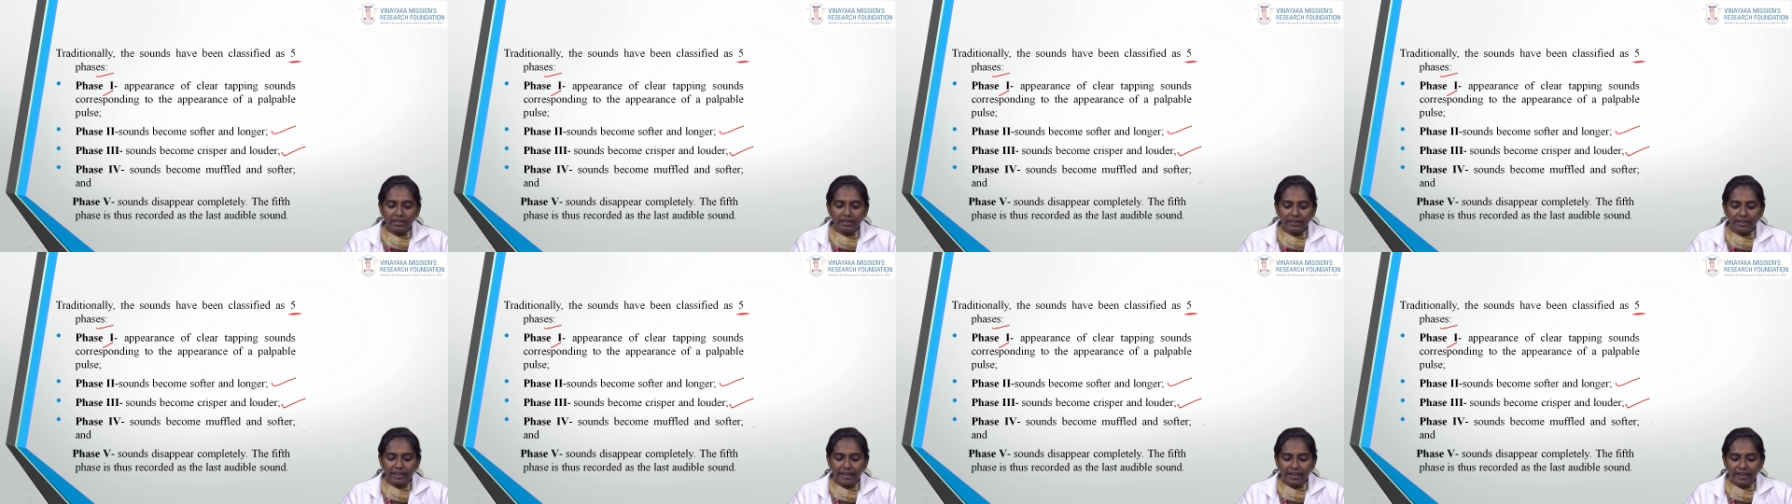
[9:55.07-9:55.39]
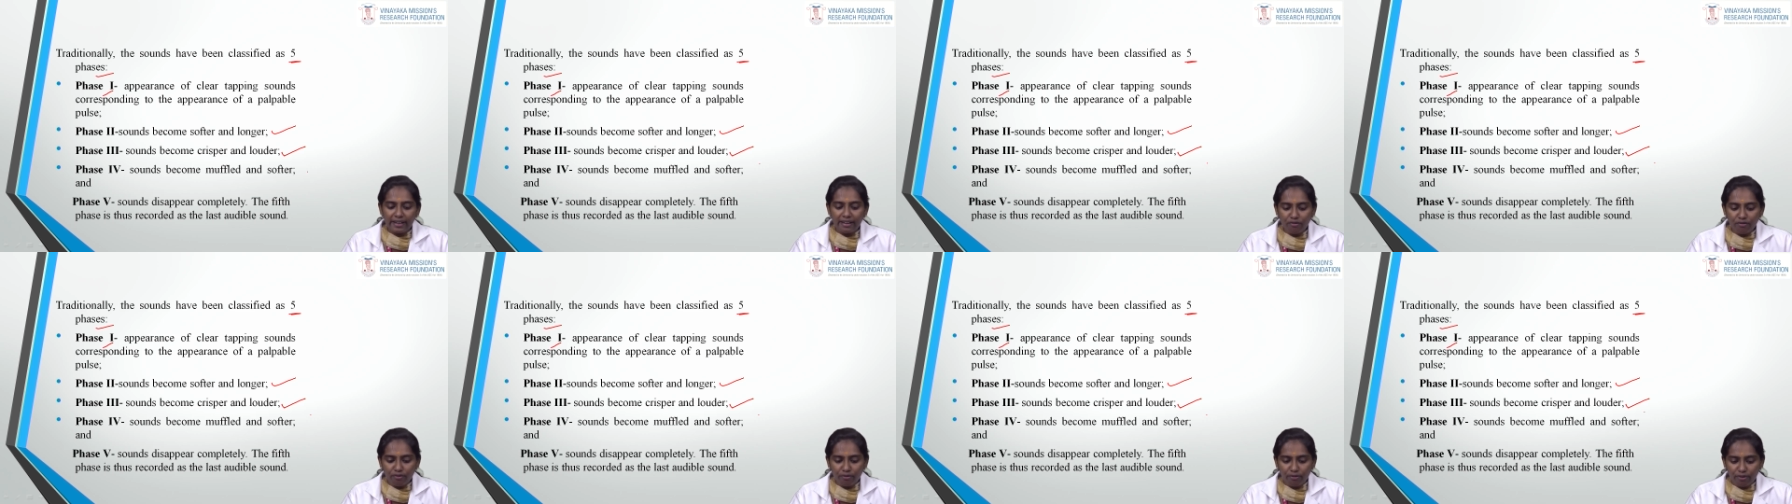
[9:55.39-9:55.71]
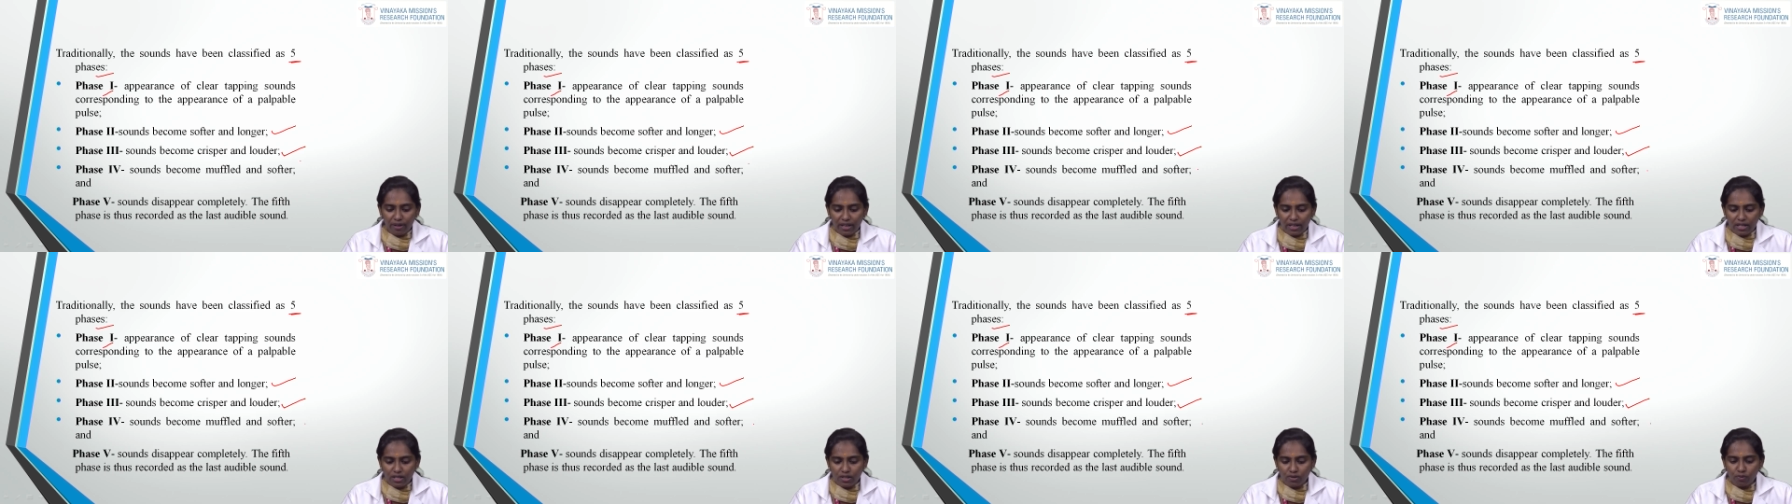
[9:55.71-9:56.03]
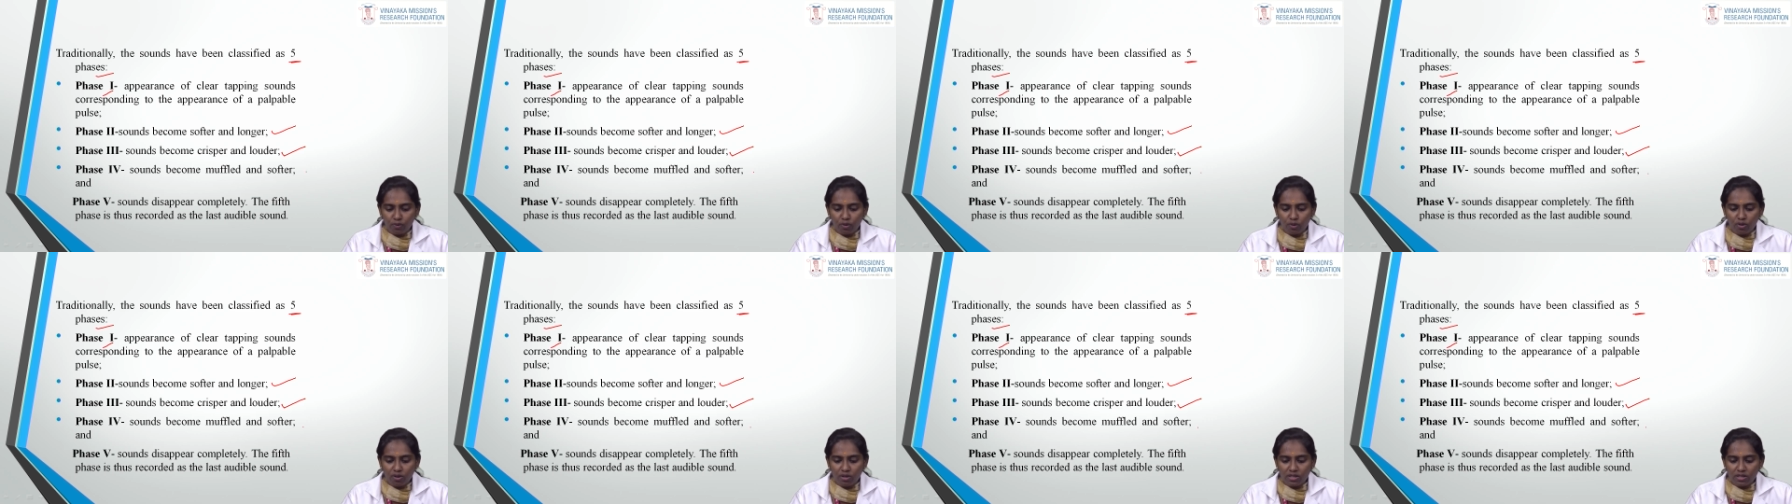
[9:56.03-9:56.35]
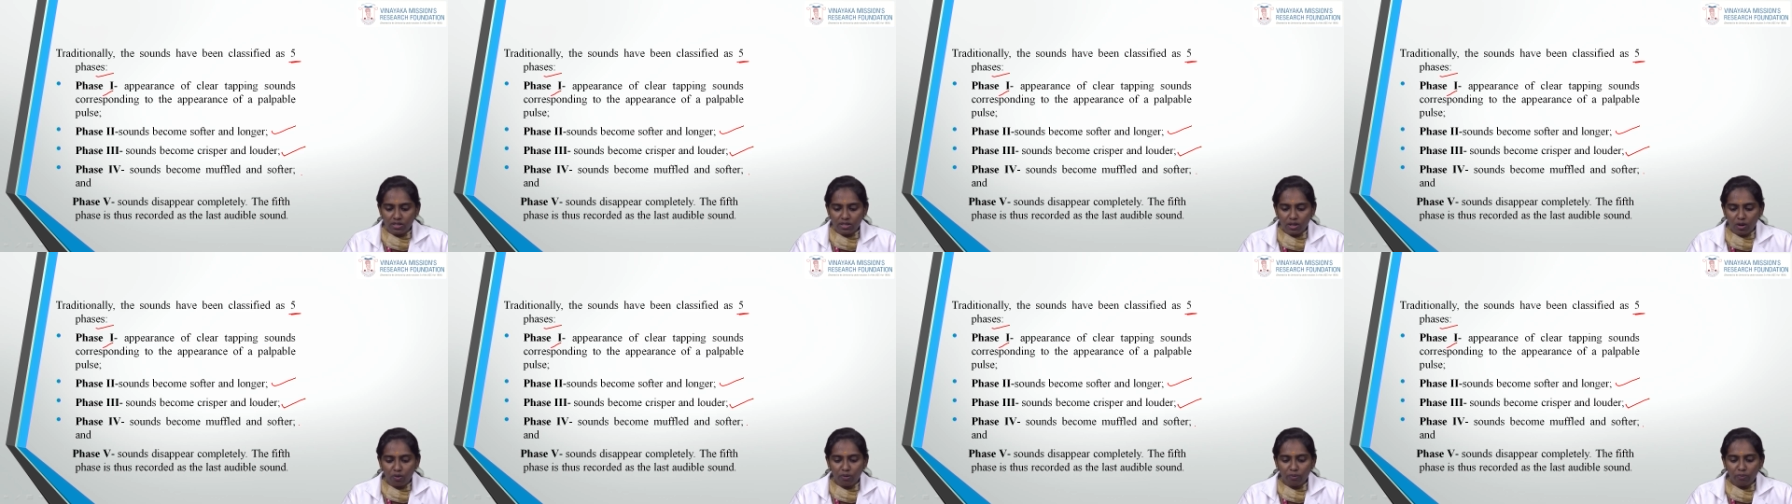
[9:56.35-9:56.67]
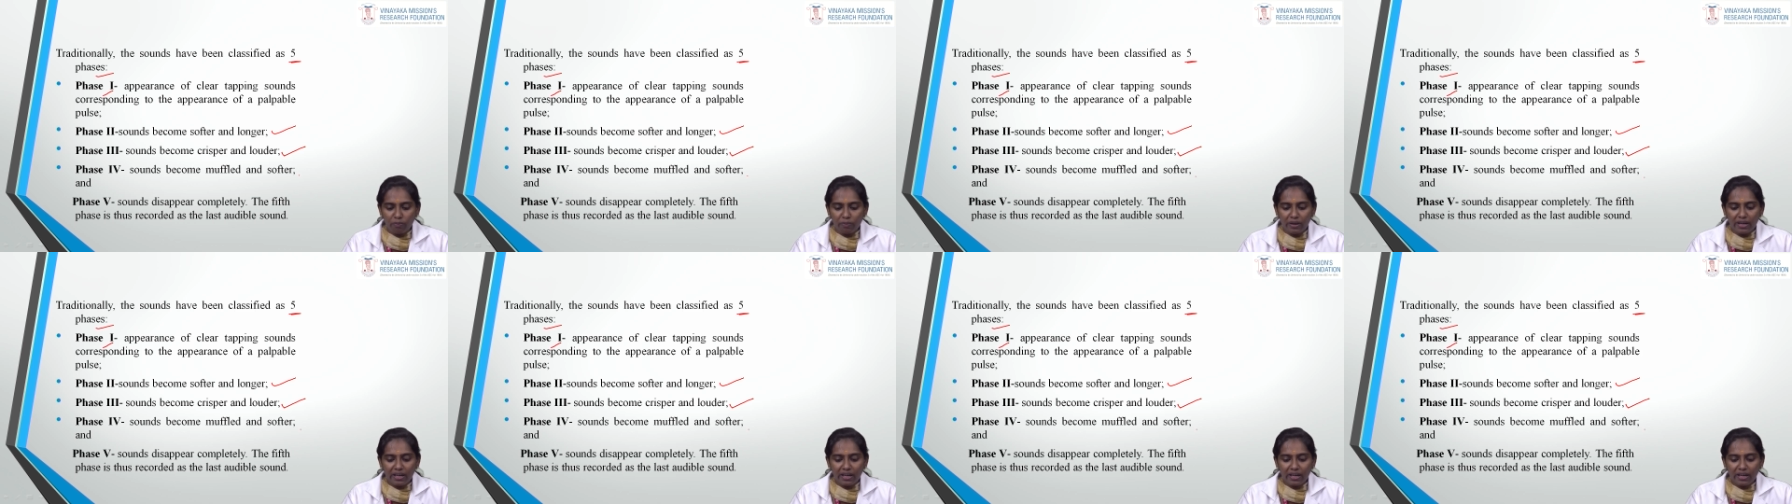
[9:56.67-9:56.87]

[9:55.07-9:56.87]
Then phase 4 sound